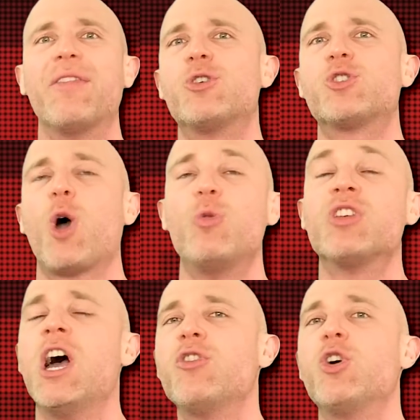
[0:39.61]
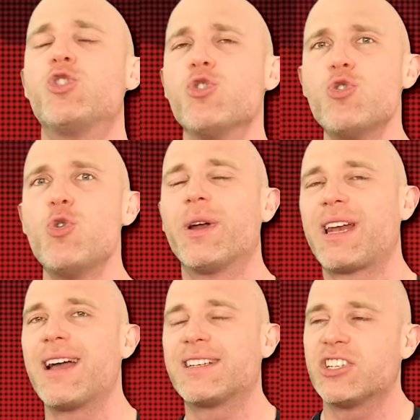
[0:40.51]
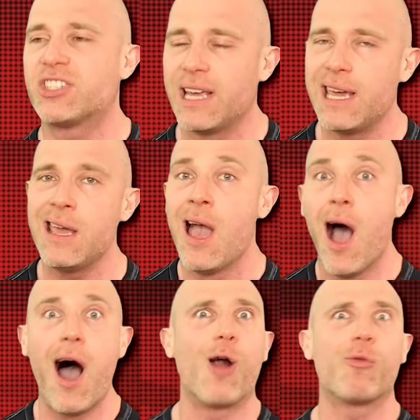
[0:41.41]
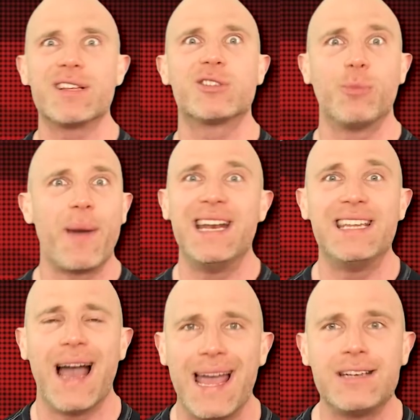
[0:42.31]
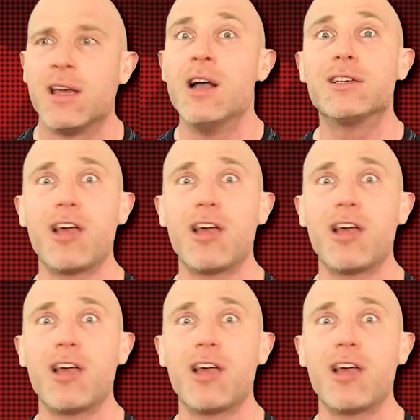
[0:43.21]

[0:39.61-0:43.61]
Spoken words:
And the shows that you would like to see are WrestleMania 8,